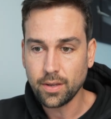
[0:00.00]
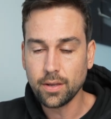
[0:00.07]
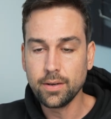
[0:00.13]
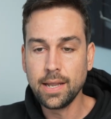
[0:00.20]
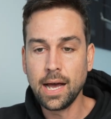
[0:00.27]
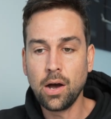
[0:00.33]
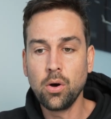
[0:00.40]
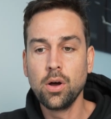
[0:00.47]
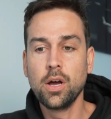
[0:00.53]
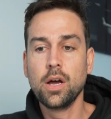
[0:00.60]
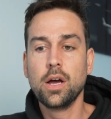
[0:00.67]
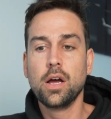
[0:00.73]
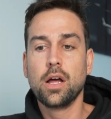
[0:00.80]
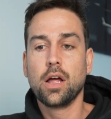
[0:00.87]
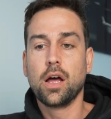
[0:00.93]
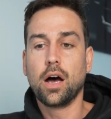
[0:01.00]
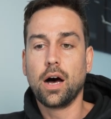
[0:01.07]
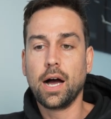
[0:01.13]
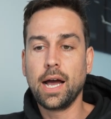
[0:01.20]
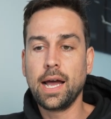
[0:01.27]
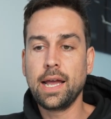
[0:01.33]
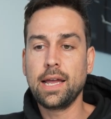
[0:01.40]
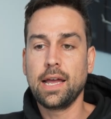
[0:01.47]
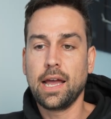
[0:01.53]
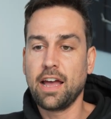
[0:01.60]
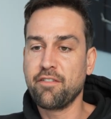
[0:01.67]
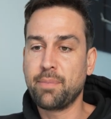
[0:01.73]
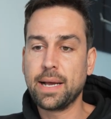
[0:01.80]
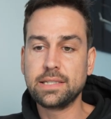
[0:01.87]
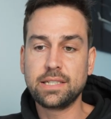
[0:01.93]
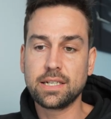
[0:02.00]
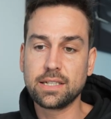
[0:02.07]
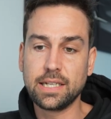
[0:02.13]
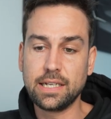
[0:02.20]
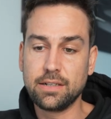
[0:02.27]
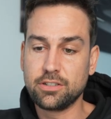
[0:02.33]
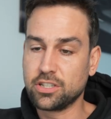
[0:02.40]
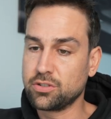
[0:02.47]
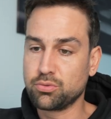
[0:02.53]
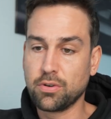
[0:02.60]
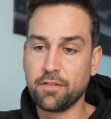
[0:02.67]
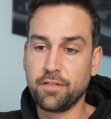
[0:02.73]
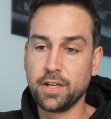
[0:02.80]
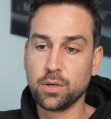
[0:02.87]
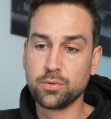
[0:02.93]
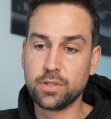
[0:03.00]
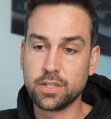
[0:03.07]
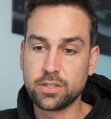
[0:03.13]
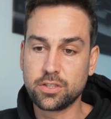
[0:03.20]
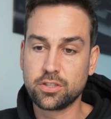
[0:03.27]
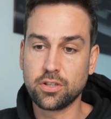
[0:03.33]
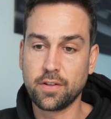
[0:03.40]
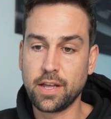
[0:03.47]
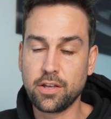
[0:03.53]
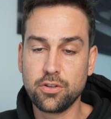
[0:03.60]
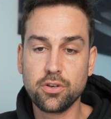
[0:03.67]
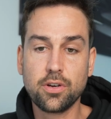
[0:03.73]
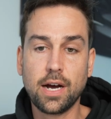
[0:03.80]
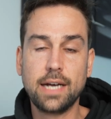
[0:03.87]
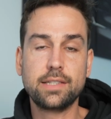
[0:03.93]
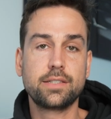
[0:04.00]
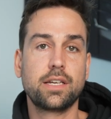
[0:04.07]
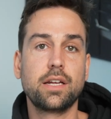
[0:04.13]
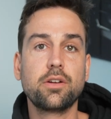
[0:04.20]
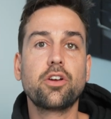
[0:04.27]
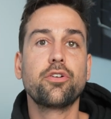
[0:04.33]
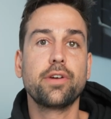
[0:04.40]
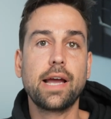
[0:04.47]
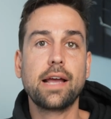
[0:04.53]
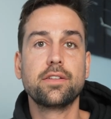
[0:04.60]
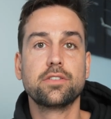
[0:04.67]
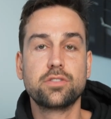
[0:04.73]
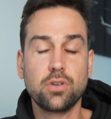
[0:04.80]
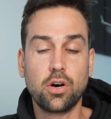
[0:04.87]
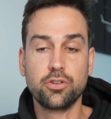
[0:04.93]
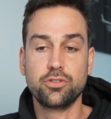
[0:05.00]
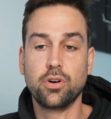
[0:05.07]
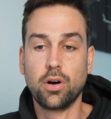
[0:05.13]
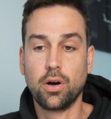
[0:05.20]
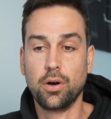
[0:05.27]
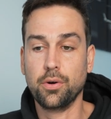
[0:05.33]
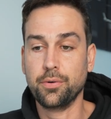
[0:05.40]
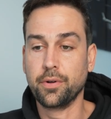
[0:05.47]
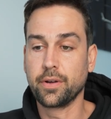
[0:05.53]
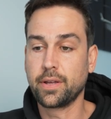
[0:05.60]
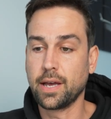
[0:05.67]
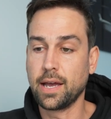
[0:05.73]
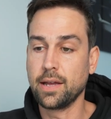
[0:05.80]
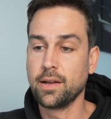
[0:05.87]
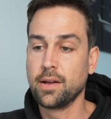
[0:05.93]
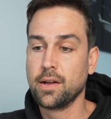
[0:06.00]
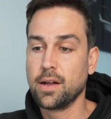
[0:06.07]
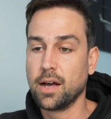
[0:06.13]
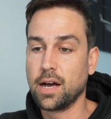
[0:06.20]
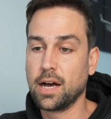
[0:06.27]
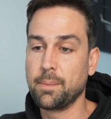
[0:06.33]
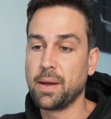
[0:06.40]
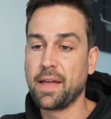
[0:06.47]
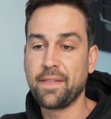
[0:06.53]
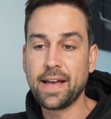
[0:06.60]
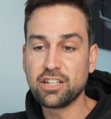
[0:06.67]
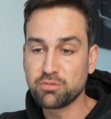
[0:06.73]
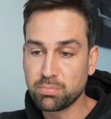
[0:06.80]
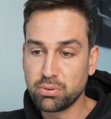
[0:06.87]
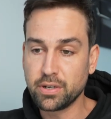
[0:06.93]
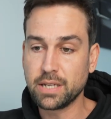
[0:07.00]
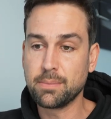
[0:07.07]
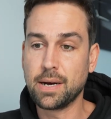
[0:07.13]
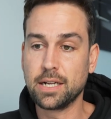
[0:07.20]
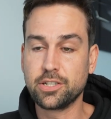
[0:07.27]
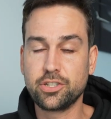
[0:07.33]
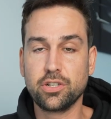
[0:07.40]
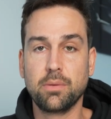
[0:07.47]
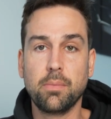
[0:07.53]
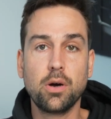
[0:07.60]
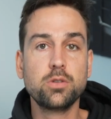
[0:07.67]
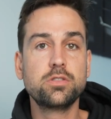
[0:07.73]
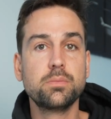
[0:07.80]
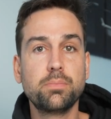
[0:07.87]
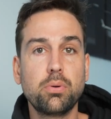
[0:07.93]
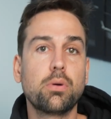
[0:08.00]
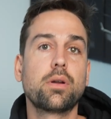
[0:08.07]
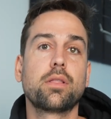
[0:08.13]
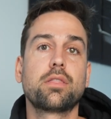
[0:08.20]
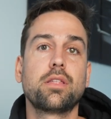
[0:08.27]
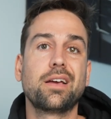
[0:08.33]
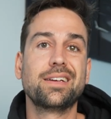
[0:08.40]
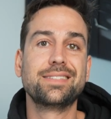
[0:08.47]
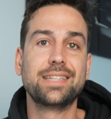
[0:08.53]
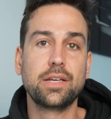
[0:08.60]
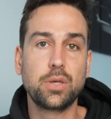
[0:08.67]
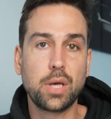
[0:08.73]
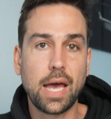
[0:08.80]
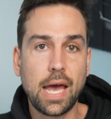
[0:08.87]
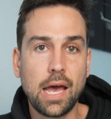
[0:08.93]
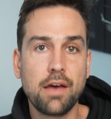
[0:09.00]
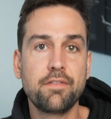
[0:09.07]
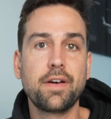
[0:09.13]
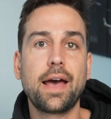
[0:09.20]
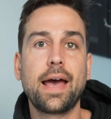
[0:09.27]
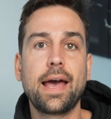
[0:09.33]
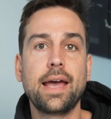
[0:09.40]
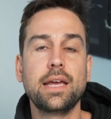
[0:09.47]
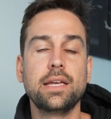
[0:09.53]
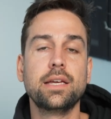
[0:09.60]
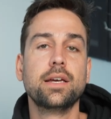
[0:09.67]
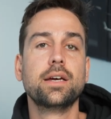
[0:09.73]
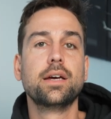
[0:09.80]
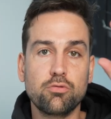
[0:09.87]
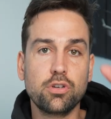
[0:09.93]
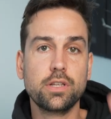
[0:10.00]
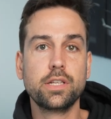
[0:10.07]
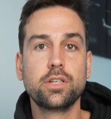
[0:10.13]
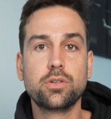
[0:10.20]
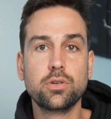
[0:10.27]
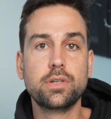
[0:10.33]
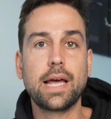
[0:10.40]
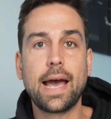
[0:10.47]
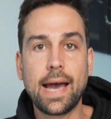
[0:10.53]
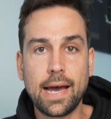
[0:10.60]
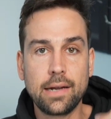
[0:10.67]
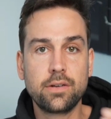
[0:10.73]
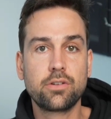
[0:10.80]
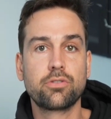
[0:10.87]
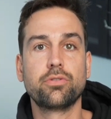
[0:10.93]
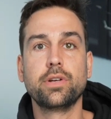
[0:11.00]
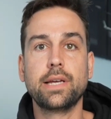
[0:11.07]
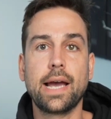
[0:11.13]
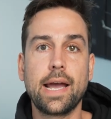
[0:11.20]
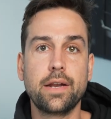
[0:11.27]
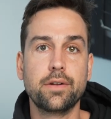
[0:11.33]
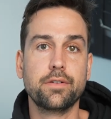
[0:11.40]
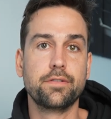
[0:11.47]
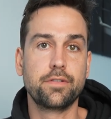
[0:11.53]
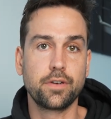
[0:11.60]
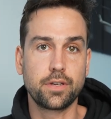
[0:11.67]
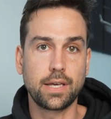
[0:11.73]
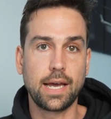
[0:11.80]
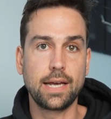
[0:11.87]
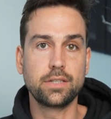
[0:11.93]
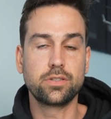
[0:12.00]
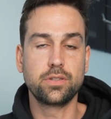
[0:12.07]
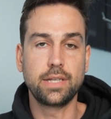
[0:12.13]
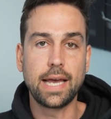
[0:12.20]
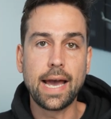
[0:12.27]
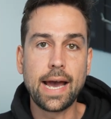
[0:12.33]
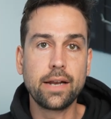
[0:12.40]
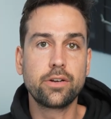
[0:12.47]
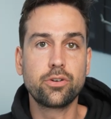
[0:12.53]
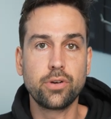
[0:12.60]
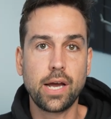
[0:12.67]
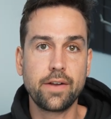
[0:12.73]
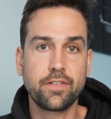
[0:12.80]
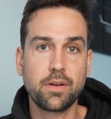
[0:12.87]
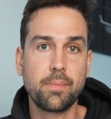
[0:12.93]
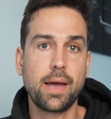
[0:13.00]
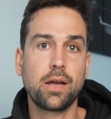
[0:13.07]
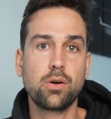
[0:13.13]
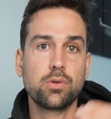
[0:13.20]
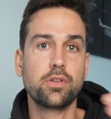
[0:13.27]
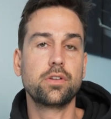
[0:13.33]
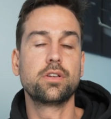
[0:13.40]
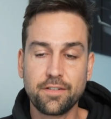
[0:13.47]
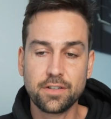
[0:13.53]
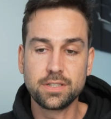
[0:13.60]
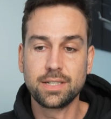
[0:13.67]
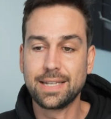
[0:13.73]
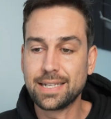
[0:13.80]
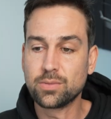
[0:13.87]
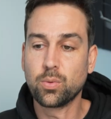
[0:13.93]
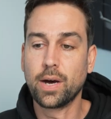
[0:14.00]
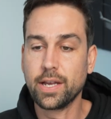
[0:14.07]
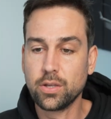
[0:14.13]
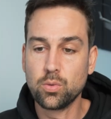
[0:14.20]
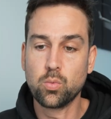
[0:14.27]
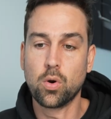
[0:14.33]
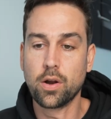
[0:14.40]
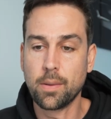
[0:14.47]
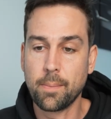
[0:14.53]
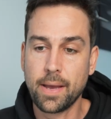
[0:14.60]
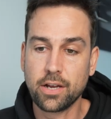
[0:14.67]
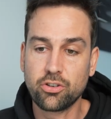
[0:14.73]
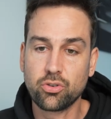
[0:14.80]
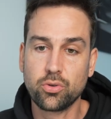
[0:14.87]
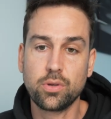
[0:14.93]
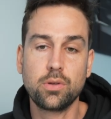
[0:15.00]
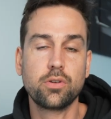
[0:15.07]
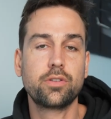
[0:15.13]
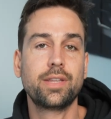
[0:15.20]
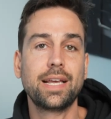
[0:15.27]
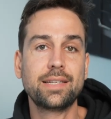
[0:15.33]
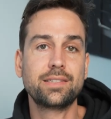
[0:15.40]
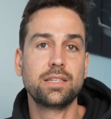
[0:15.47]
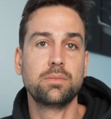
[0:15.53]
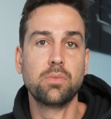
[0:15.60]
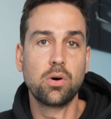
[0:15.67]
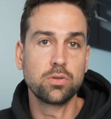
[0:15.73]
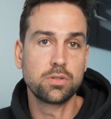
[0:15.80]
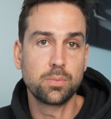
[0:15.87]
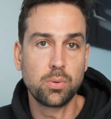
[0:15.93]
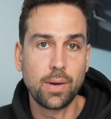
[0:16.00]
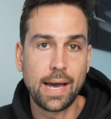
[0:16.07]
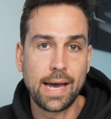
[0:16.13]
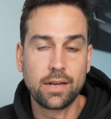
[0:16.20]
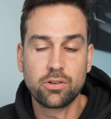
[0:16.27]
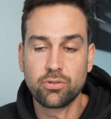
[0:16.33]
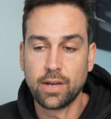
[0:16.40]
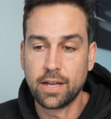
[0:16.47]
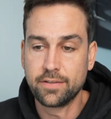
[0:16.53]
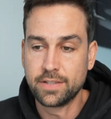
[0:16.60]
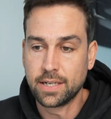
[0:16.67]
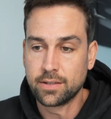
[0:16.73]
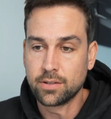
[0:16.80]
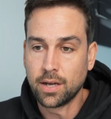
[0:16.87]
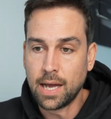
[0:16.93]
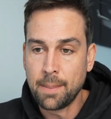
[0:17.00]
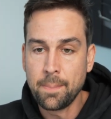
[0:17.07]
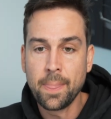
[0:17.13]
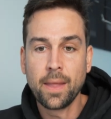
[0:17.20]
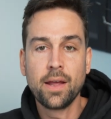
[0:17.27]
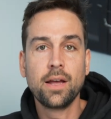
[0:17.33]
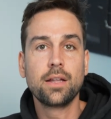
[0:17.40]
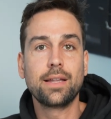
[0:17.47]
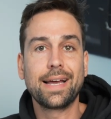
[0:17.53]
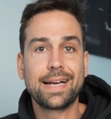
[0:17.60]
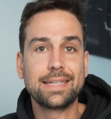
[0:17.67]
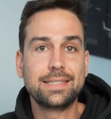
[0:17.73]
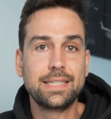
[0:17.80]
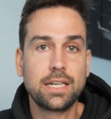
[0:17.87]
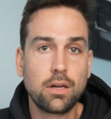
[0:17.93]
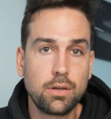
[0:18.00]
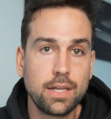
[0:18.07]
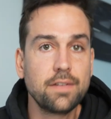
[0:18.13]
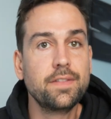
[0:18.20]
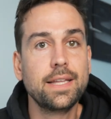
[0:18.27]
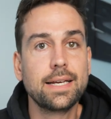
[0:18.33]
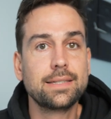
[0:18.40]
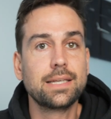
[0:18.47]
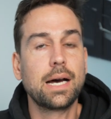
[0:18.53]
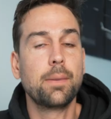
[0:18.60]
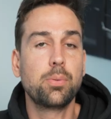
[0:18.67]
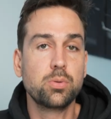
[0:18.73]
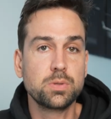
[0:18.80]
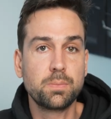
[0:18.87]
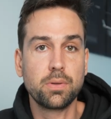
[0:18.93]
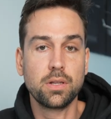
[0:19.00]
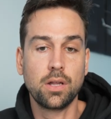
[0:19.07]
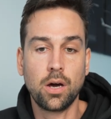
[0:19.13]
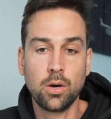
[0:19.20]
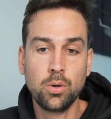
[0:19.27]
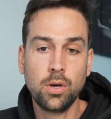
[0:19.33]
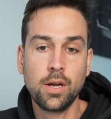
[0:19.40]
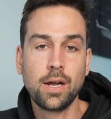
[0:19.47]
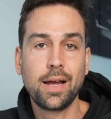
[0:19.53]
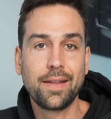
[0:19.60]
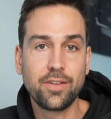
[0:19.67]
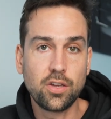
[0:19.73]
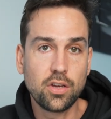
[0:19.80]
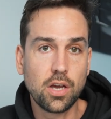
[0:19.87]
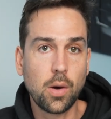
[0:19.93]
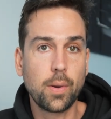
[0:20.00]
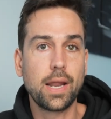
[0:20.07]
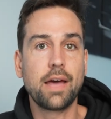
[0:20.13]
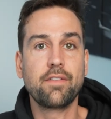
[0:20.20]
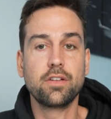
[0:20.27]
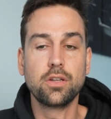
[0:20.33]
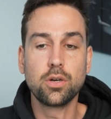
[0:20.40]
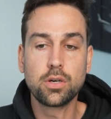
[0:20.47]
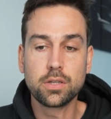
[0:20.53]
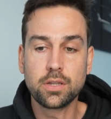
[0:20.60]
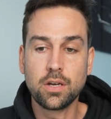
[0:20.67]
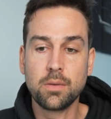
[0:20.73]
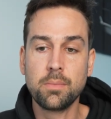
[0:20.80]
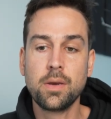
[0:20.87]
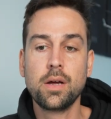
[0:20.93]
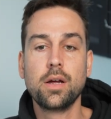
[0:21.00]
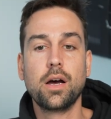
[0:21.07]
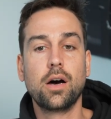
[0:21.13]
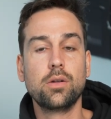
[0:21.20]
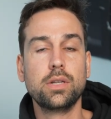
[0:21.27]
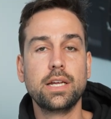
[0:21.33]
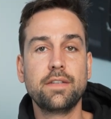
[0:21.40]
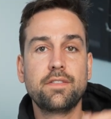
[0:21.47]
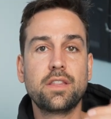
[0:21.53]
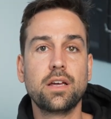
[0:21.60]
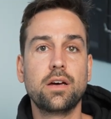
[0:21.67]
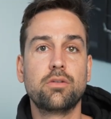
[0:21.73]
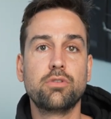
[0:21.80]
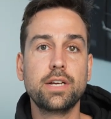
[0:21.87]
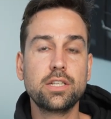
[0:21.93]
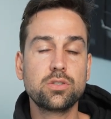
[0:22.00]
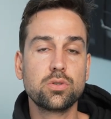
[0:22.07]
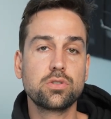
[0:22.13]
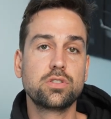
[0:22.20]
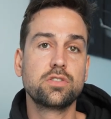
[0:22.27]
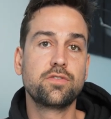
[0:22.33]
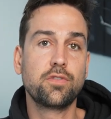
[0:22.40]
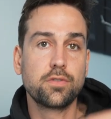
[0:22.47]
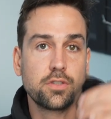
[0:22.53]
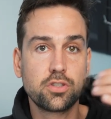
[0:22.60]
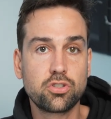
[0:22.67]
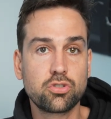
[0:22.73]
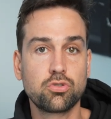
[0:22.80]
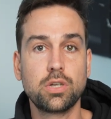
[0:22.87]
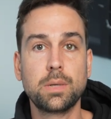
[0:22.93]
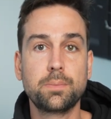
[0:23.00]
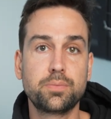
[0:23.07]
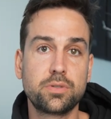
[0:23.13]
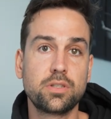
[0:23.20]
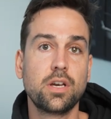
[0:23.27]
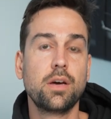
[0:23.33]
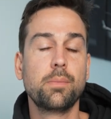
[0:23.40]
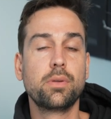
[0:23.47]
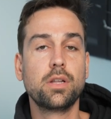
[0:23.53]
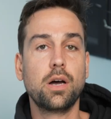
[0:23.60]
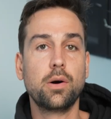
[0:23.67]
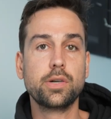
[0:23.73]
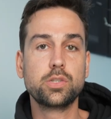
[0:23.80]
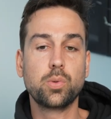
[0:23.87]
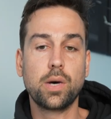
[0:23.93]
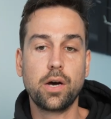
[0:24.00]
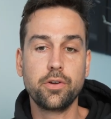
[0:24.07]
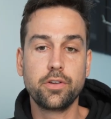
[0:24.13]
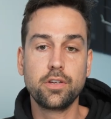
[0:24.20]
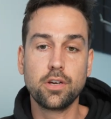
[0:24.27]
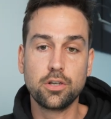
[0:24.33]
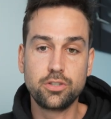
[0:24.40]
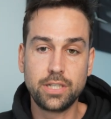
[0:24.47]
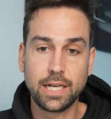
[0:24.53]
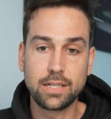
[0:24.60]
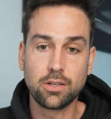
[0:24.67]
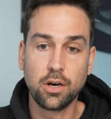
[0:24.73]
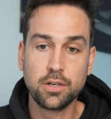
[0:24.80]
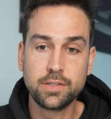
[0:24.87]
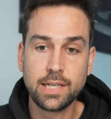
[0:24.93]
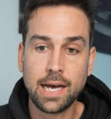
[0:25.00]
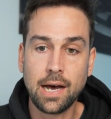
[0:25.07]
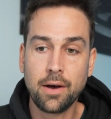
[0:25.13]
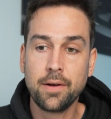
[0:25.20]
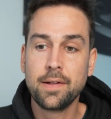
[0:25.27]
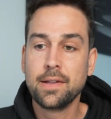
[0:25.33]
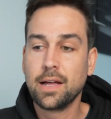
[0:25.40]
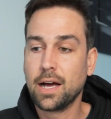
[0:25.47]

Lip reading: Now, I have basically just revealed this so that you guys can create this on your own, okay? And that's pretty much it. Most important thing is that you have a really good ad creative, okay? So the ad creative can make all the difference, and that's why you want to make sure you're testing multiple ad creatives at a time. Like I said, I'll leave the examples below. You can go and have a look at them. I'll leave the resources for the scripts below as well. You can go check those out.